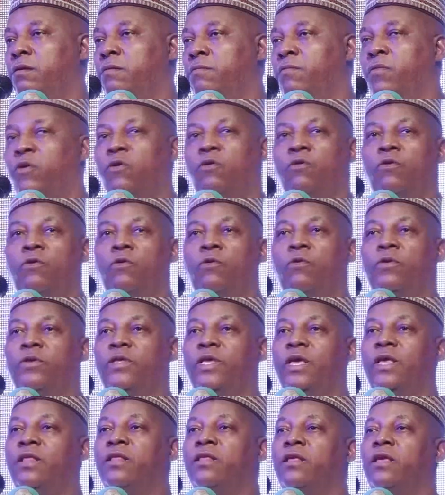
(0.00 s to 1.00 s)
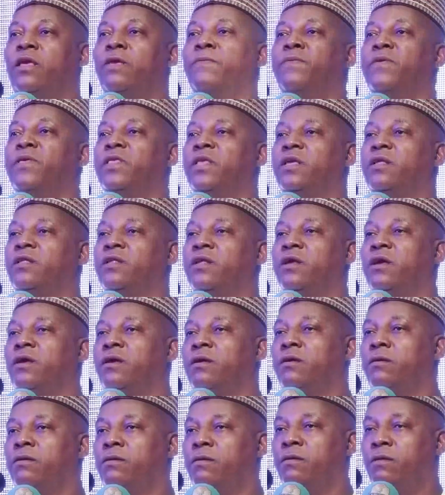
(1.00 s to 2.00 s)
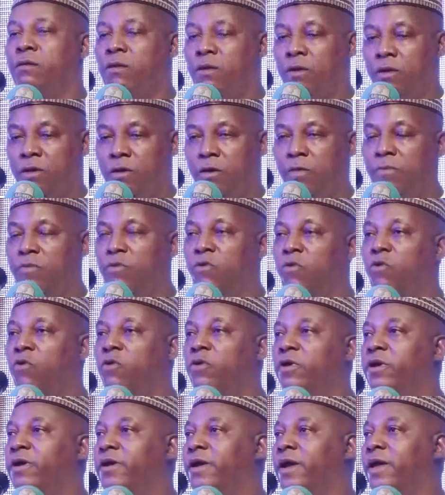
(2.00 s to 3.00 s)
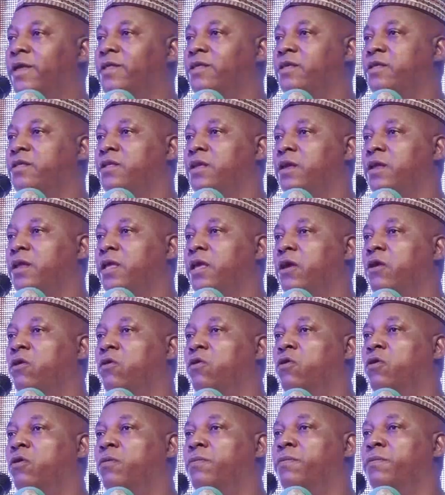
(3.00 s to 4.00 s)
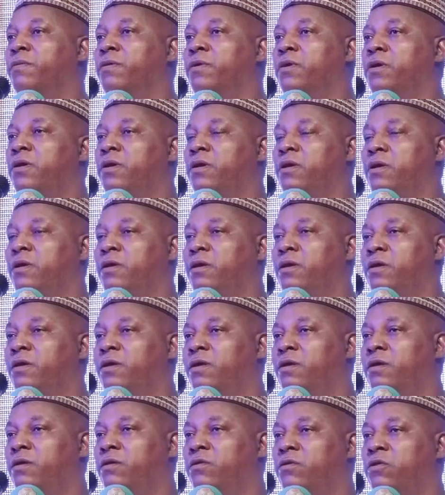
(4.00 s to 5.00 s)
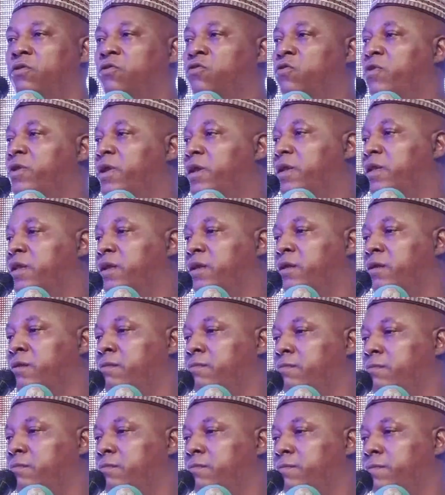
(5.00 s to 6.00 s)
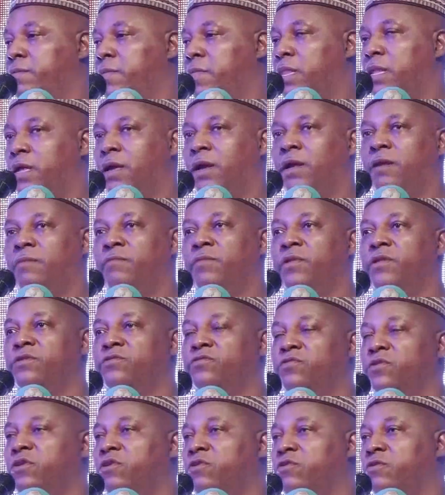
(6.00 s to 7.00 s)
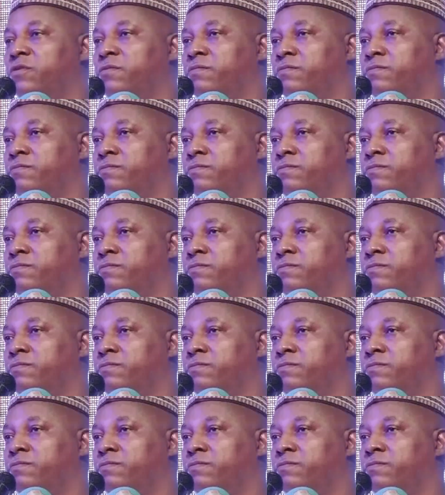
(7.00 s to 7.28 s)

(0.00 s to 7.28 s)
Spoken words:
Borno was at the epicenter of the whole crisis that engulfed the Jonathan administration.